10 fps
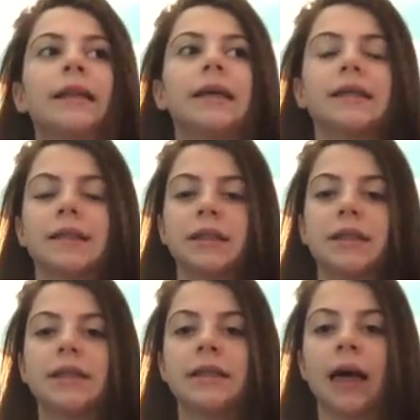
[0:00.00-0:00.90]
this is
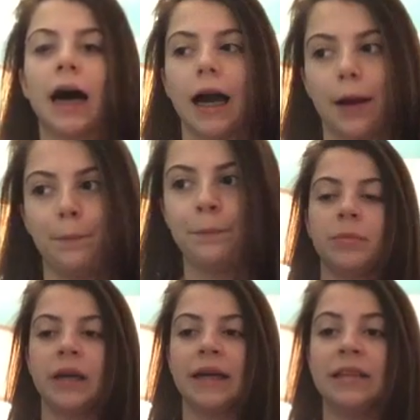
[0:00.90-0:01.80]
the time
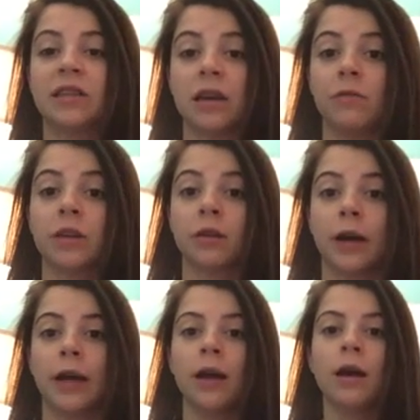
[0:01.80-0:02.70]
me in 7th
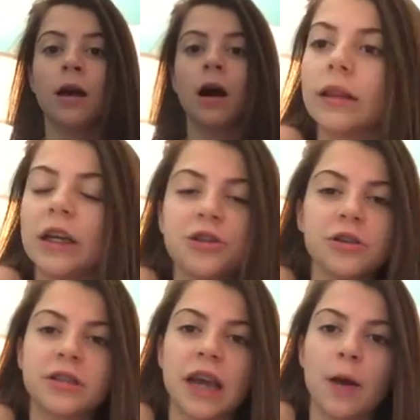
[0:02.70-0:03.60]
grade. Let's
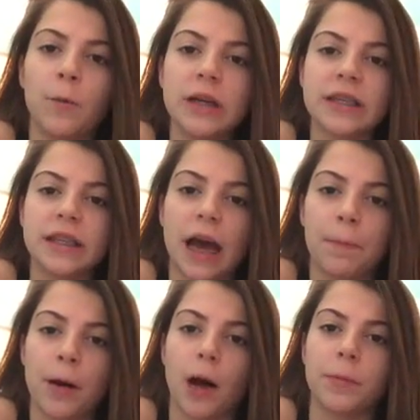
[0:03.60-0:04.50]
just say I wasn't
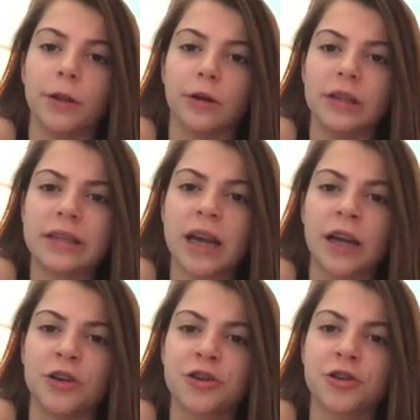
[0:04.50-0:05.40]
that popular, and this
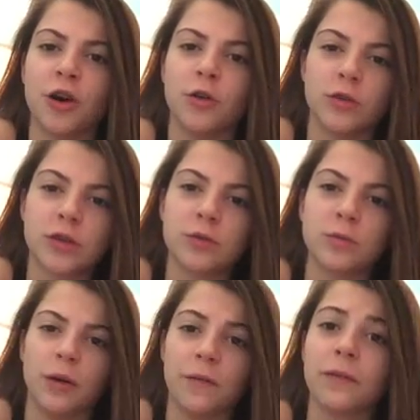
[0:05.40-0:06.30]
kind of shows
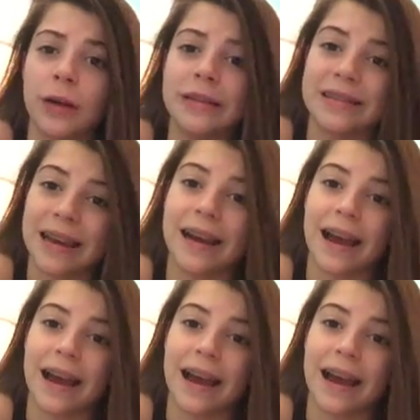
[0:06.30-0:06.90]
what friends I